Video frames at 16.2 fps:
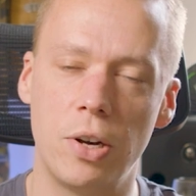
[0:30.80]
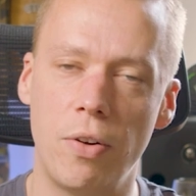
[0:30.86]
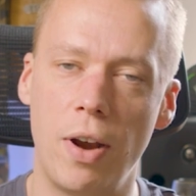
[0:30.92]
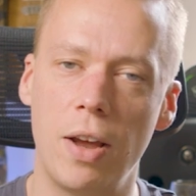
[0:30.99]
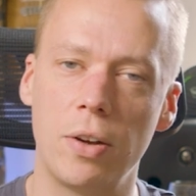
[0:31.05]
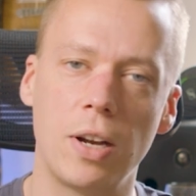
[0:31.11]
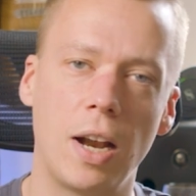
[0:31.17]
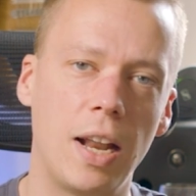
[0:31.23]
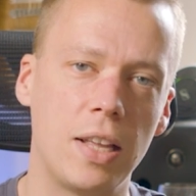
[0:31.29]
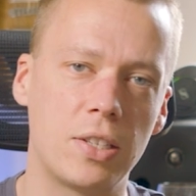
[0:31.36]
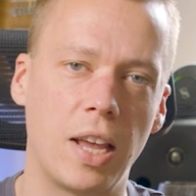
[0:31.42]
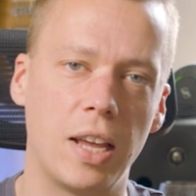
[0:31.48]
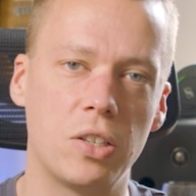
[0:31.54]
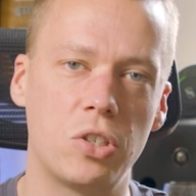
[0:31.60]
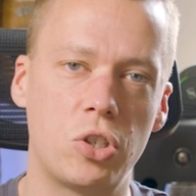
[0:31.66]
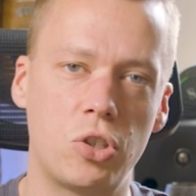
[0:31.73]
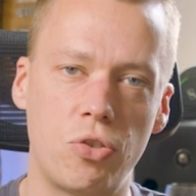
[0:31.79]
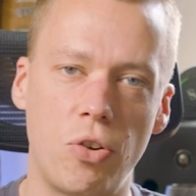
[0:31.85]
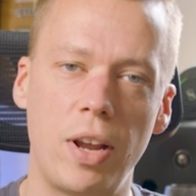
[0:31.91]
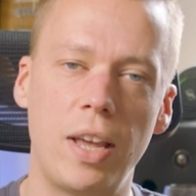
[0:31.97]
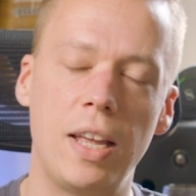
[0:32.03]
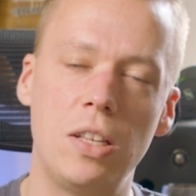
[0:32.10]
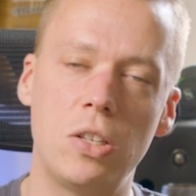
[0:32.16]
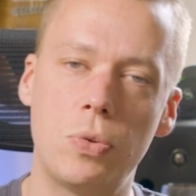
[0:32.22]
around, let's get
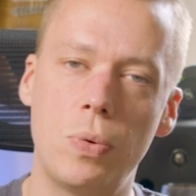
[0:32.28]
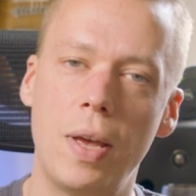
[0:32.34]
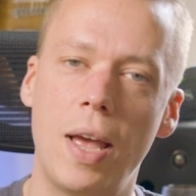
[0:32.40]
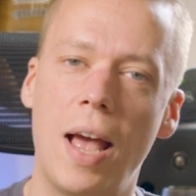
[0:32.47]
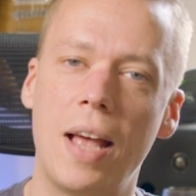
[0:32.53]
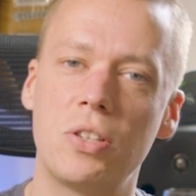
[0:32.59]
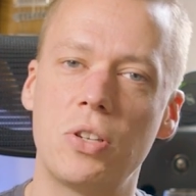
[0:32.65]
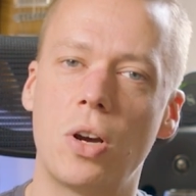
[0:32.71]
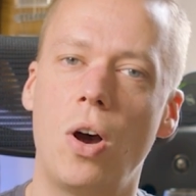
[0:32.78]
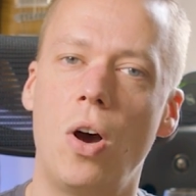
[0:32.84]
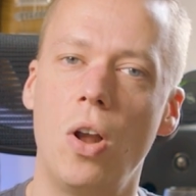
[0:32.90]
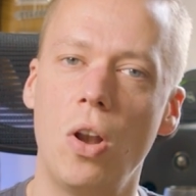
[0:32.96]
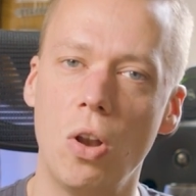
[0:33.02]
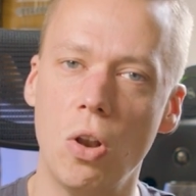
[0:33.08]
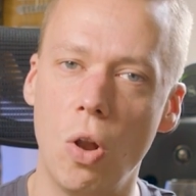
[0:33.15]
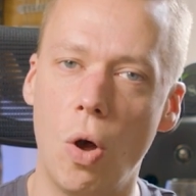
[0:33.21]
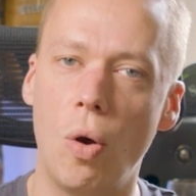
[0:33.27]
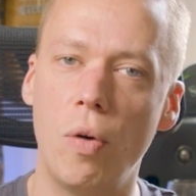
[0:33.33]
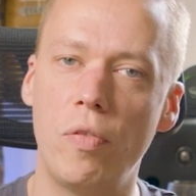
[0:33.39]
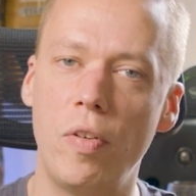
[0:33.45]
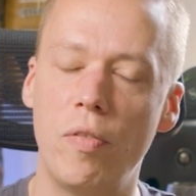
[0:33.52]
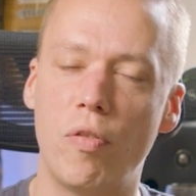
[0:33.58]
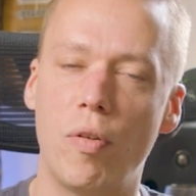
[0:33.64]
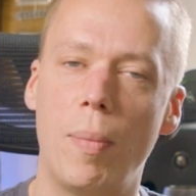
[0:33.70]
straight into it as I've got a lot of
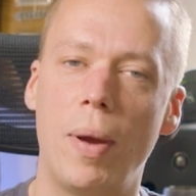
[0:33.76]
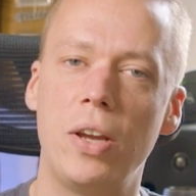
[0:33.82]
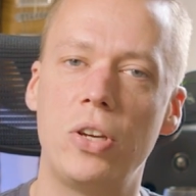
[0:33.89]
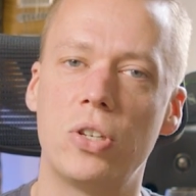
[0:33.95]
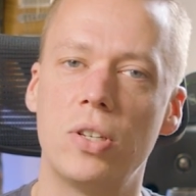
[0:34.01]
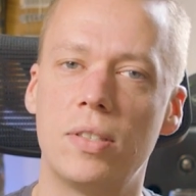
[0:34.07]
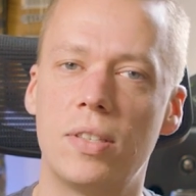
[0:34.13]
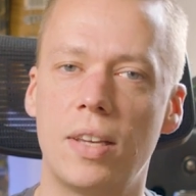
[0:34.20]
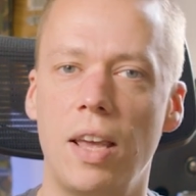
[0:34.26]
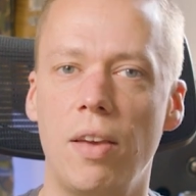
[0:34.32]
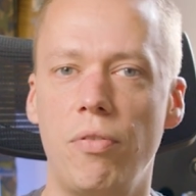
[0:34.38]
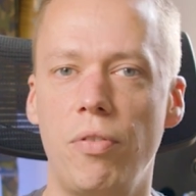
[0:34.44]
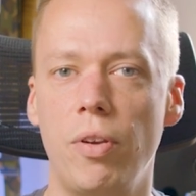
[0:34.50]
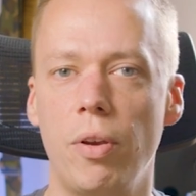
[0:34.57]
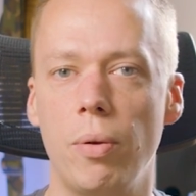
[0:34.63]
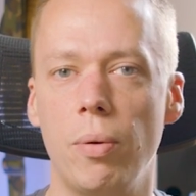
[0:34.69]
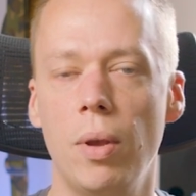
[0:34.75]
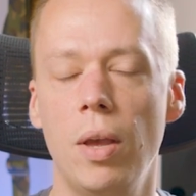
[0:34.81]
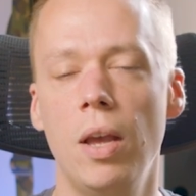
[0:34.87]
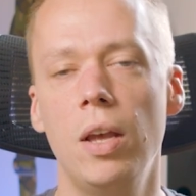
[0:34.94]
information to give you.